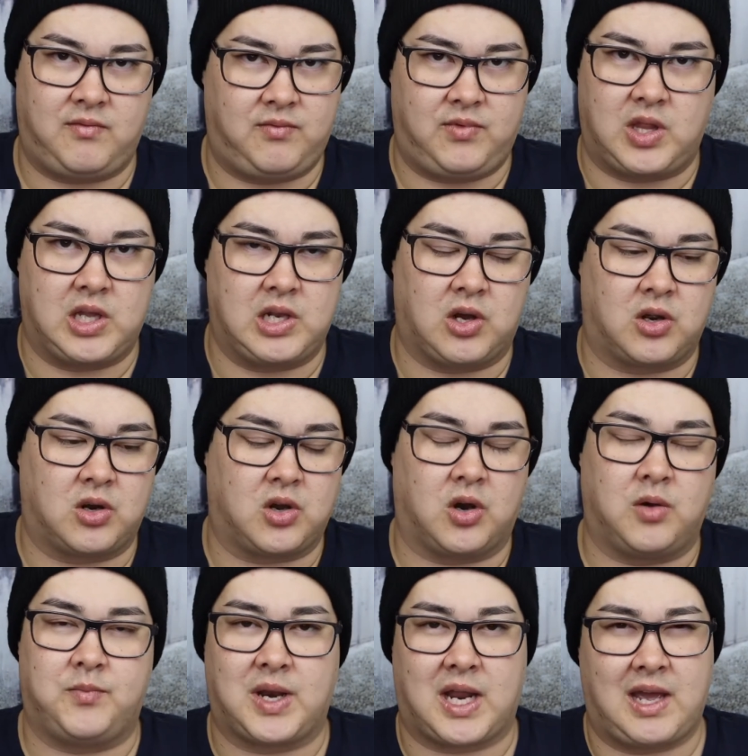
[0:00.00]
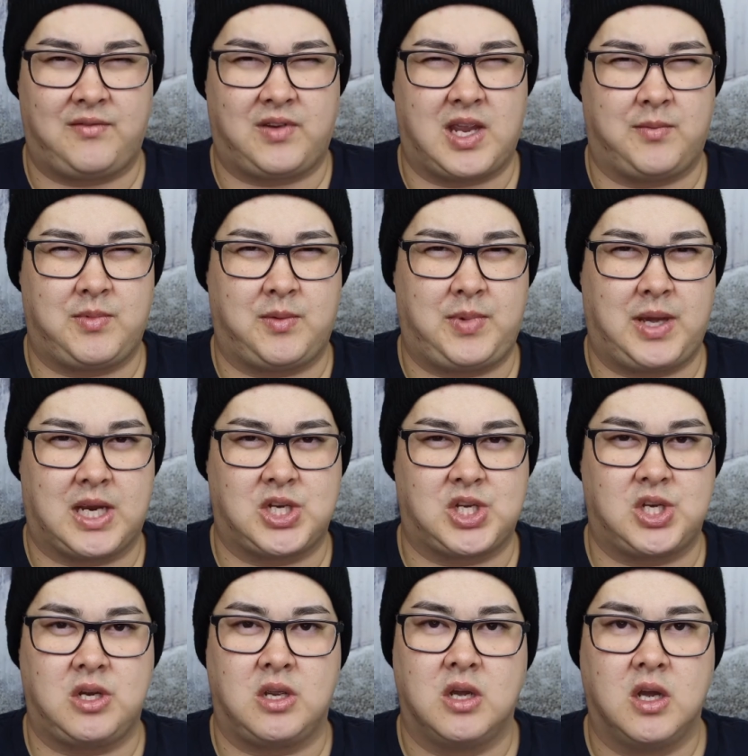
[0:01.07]
they're long gone, but I have kept the
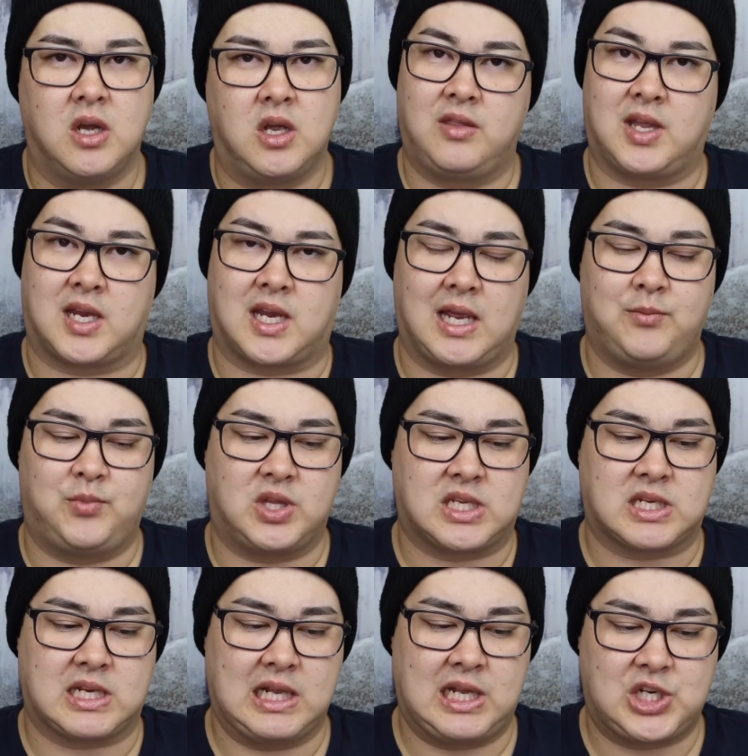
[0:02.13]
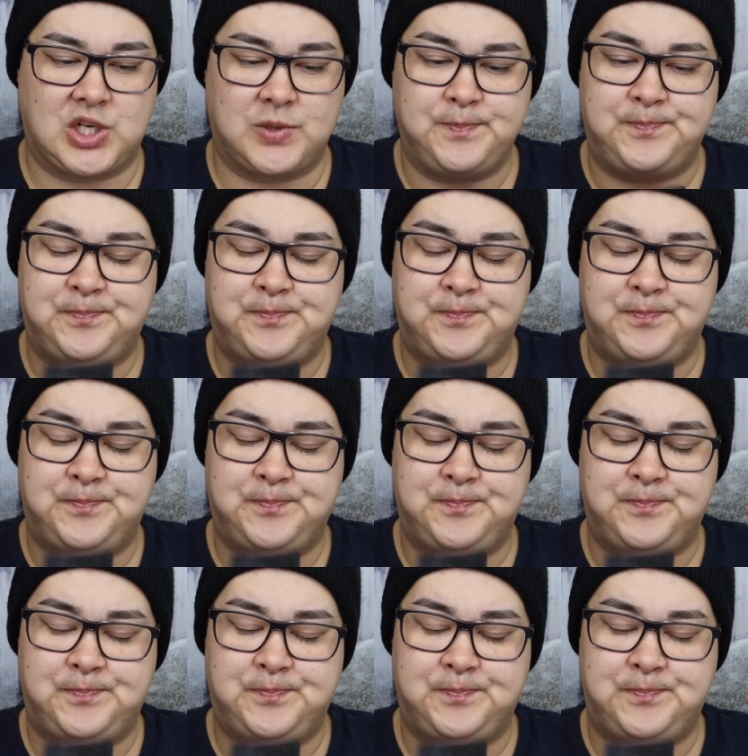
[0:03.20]
packaging that came with this collection.